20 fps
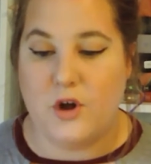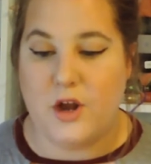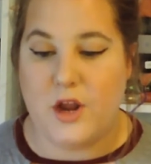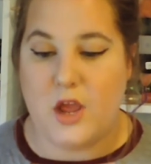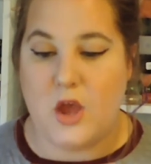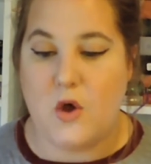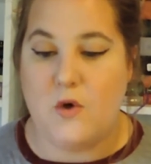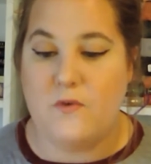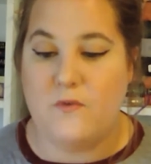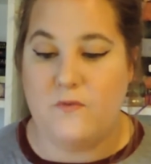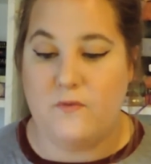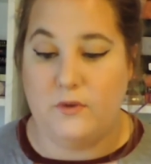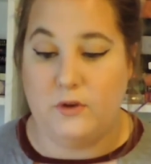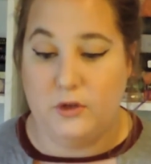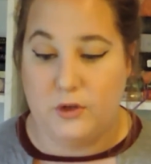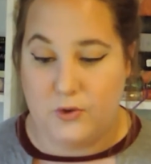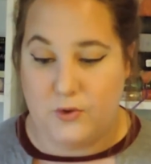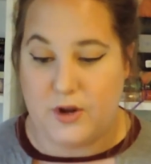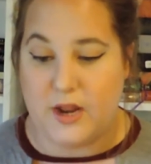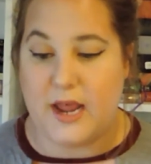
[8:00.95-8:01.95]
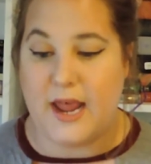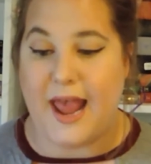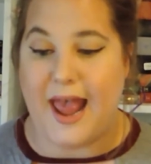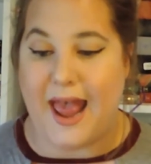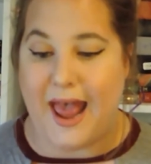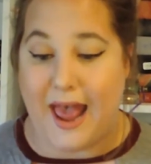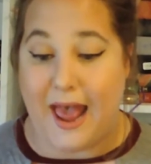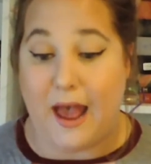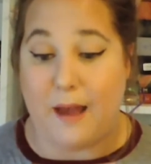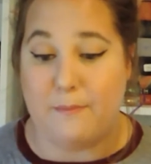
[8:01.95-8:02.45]
Foreo Luna
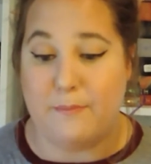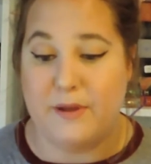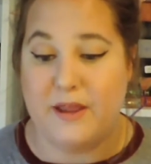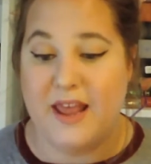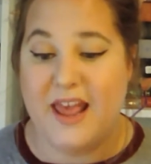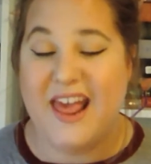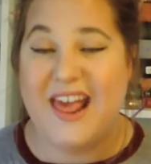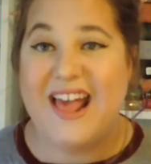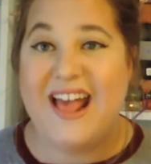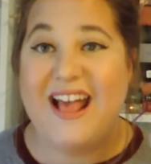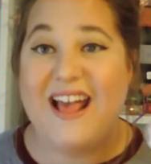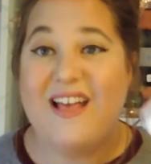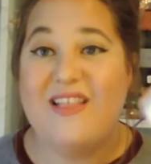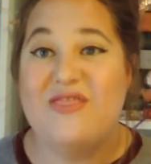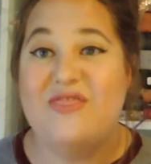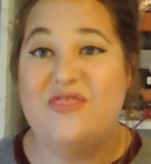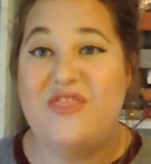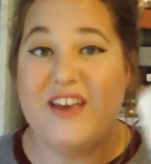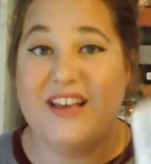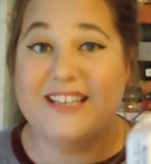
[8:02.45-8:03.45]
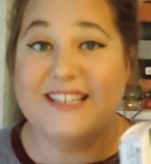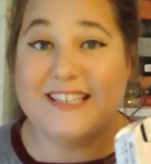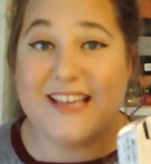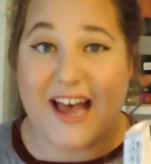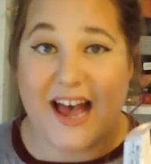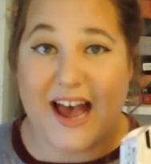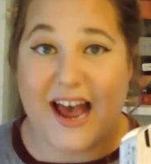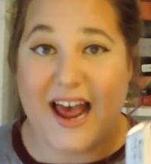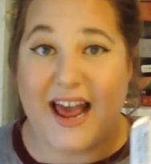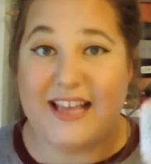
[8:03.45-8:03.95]
app. This
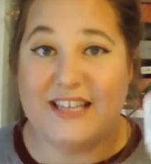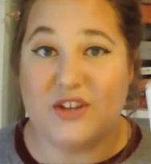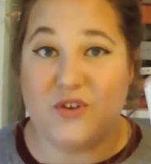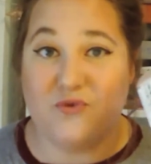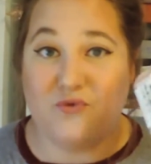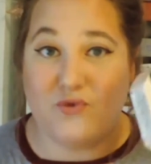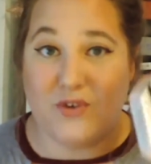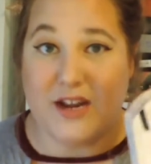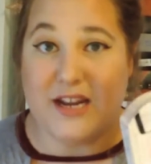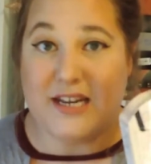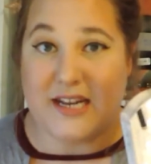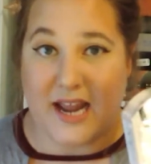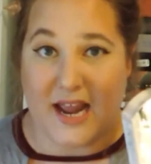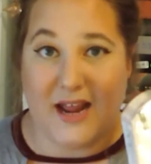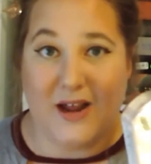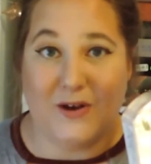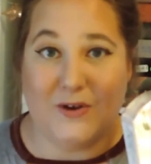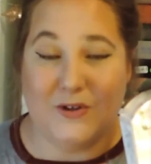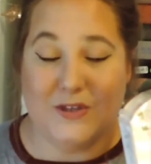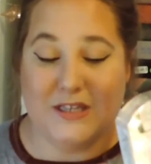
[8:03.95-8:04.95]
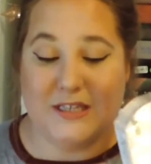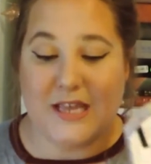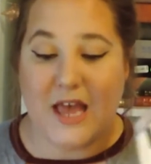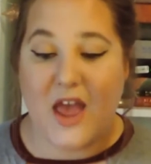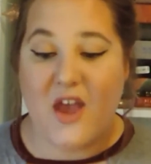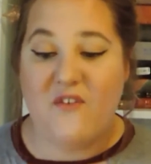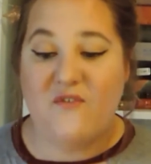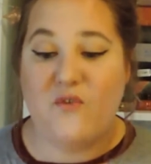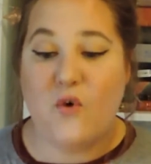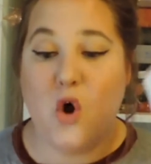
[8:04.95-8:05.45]
guy retails
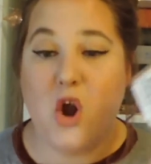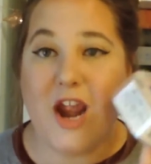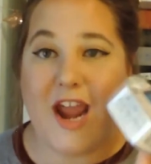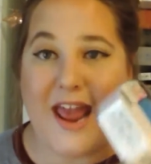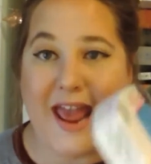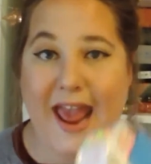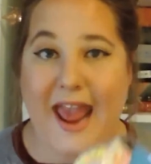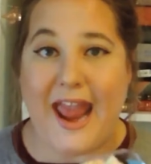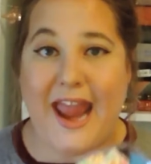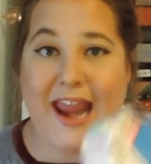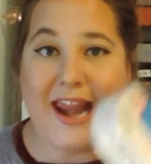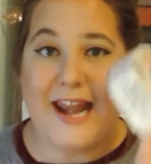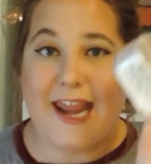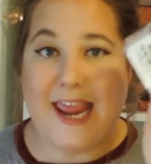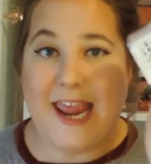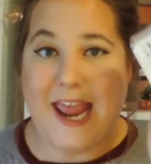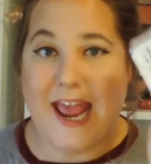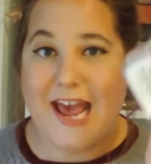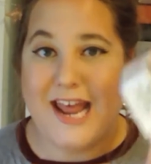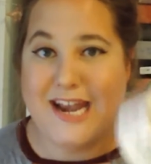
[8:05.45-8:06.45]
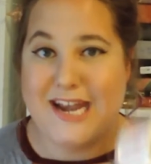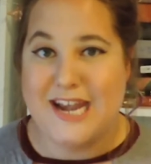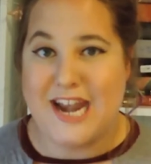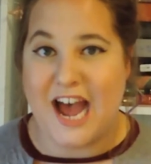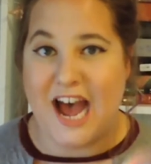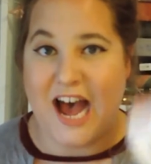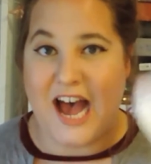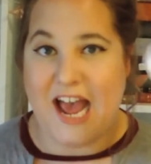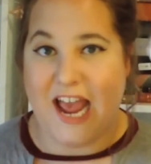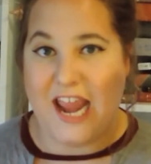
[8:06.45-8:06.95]
for $89,
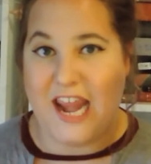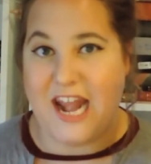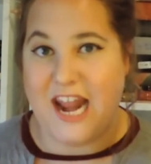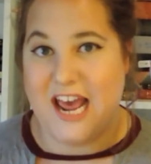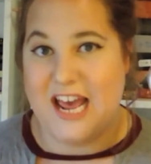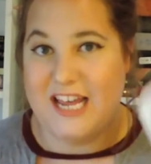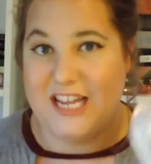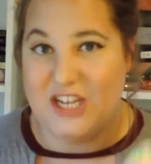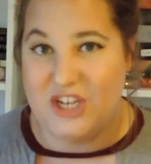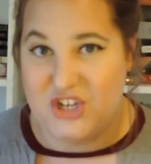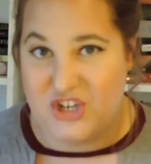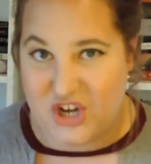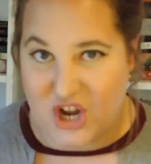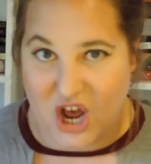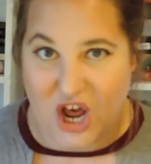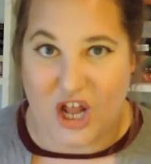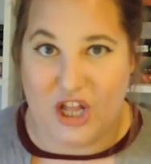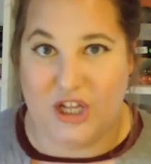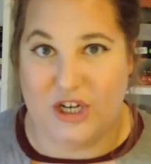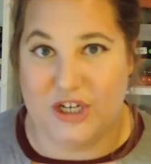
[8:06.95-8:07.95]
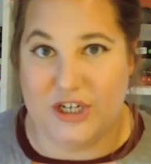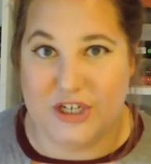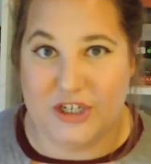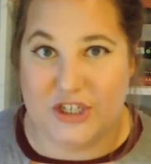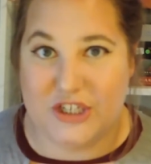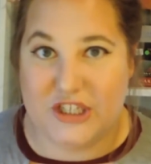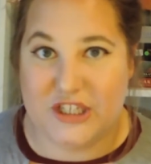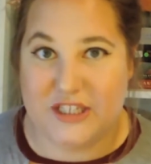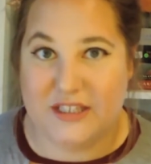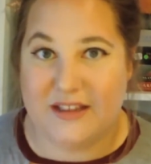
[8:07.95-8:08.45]

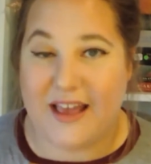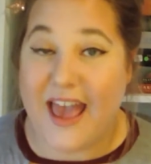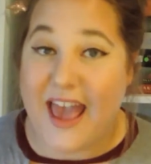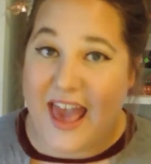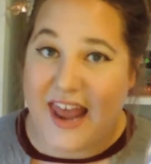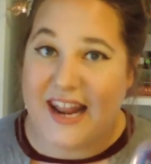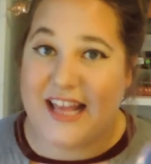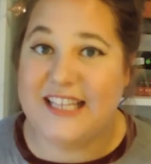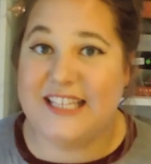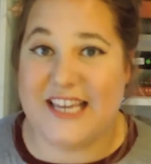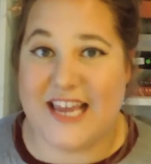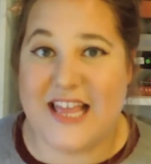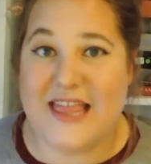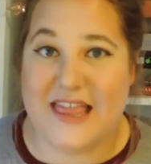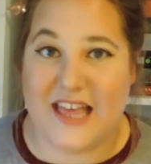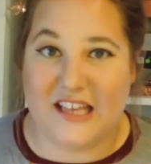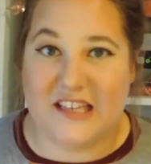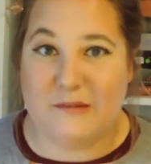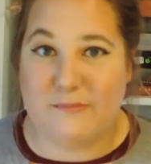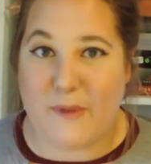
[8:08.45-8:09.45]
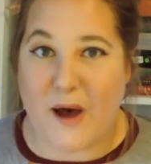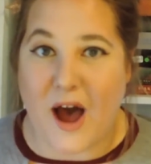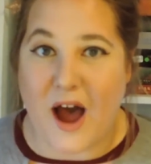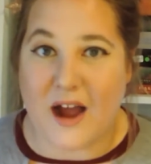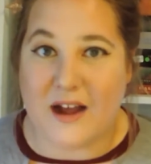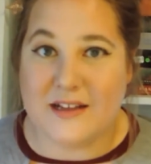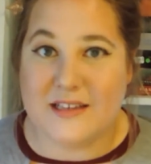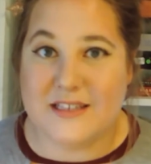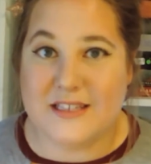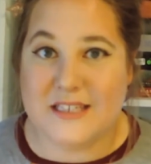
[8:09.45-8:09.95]
and it's in this
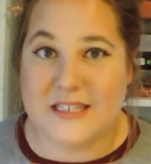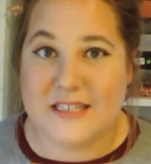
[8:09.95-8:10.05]
box.